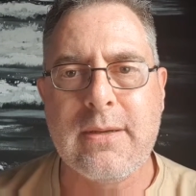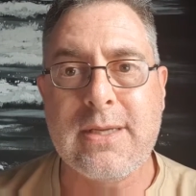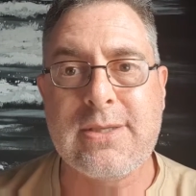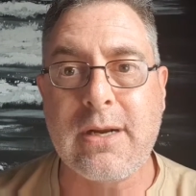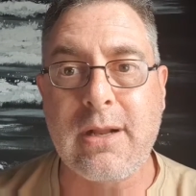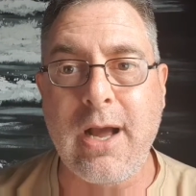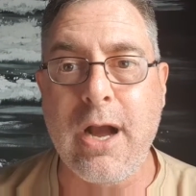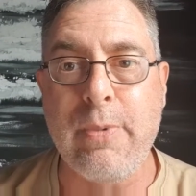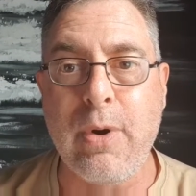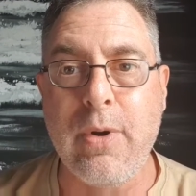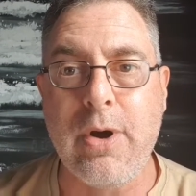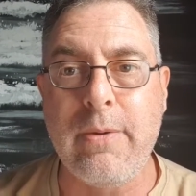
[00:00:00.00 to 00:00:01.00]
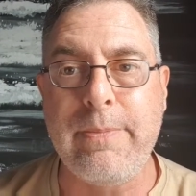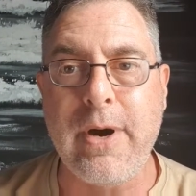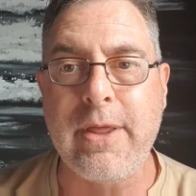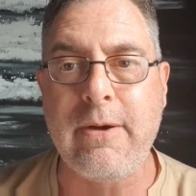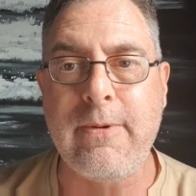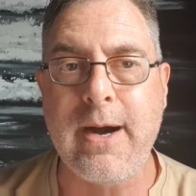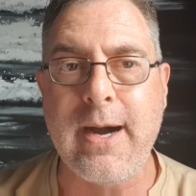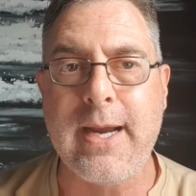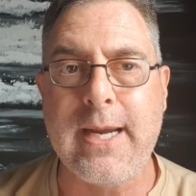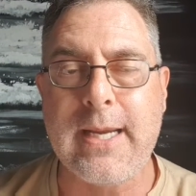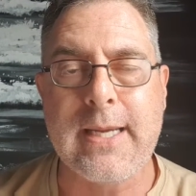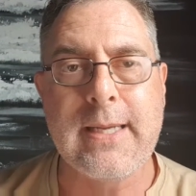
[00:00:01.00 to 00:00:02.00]
it's a global world, by the
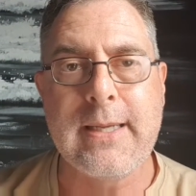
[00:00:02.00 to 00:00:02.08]
way,